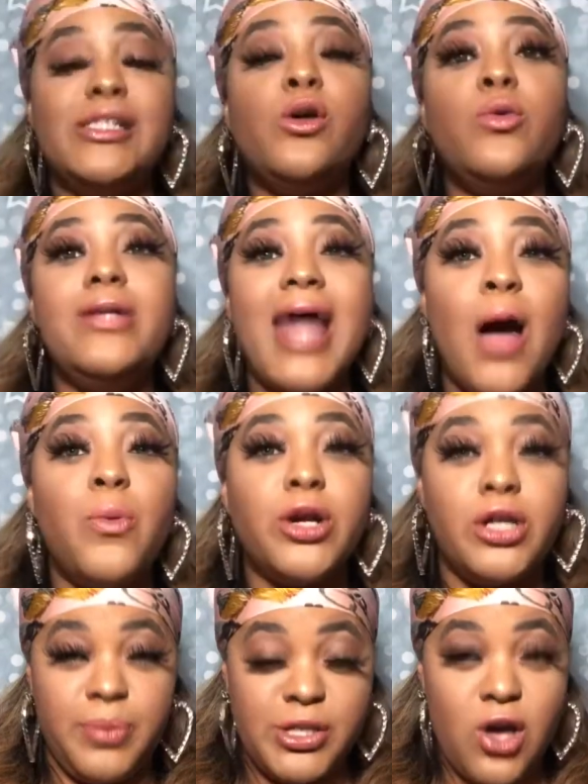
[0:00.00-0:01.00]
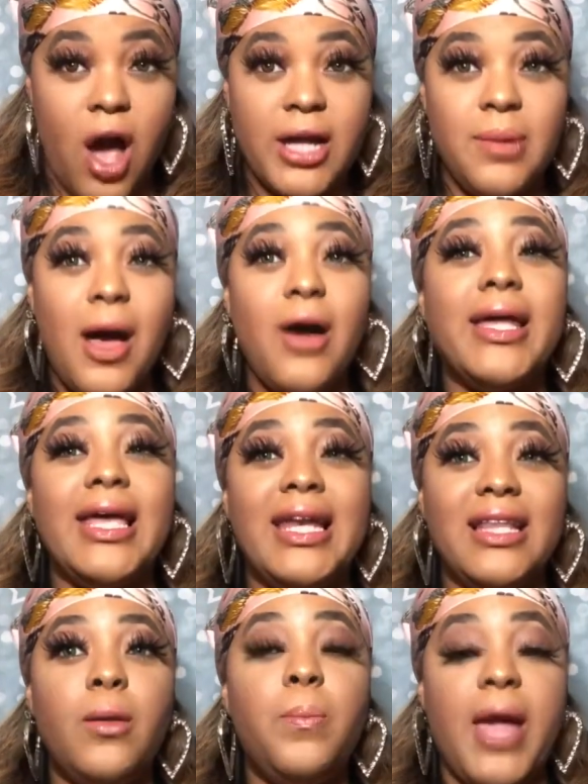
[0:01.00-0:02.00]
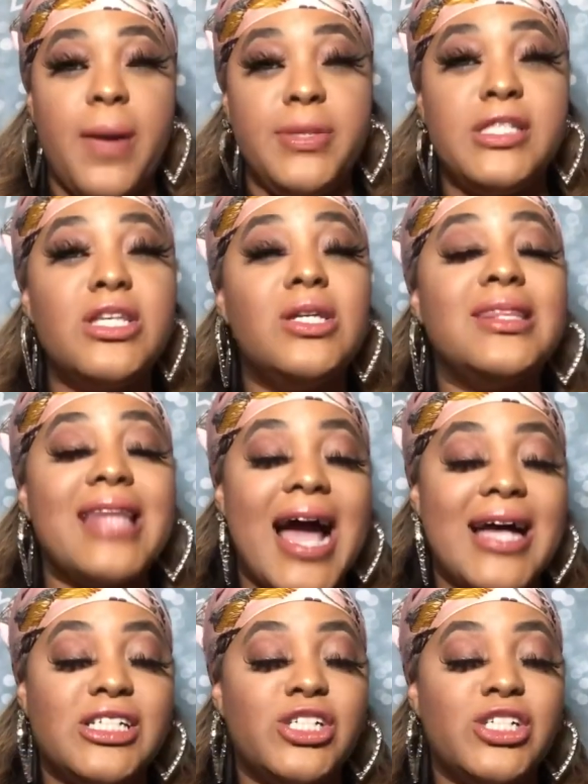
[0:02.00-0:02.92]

so now we're going to be talking about getting the baby to latch.